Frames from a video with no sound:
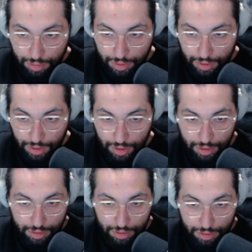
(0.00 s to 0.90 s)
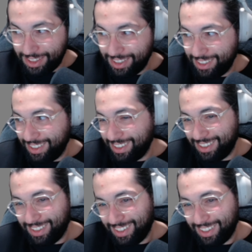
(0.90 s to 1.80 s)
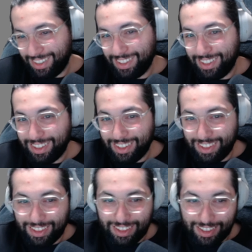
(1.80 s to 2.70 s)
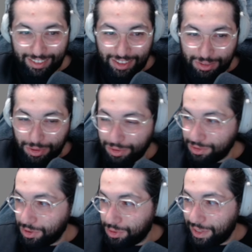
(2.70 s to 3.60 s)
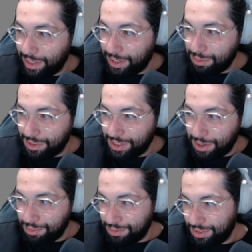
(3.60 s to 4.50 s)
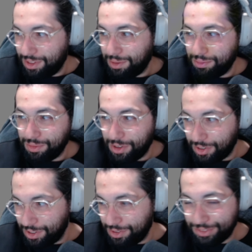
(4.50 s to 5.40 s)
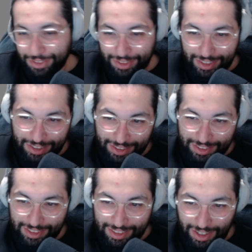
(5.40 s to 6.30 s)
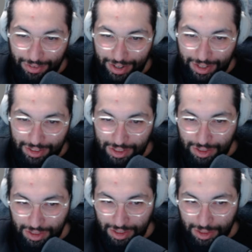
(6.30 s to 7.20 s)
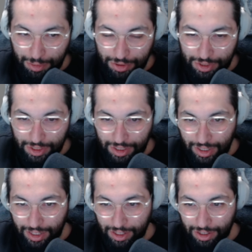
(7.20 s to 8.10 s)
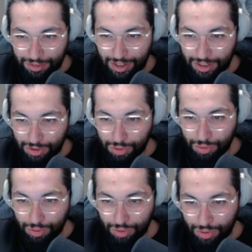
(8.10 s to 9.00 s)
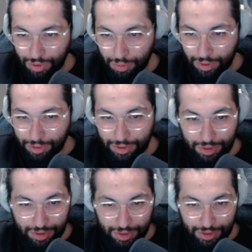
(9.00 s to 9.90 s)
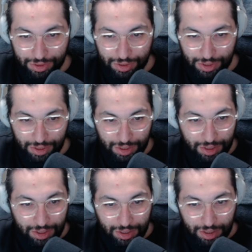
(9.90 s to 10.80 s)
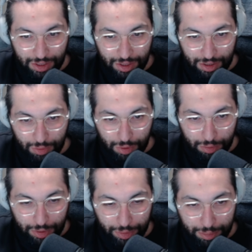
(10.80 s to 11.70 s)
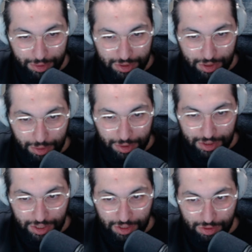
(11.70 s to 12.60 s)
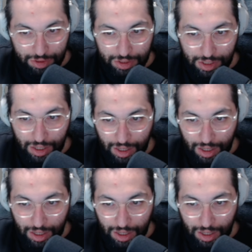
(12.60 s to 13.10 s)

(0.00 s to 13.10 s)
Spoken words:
Click that. If it doesn't work with local LLMs, then I'm not going to use it, because already just exposing any kind of data to the world is, and the World Wide Web is going to be dangerous.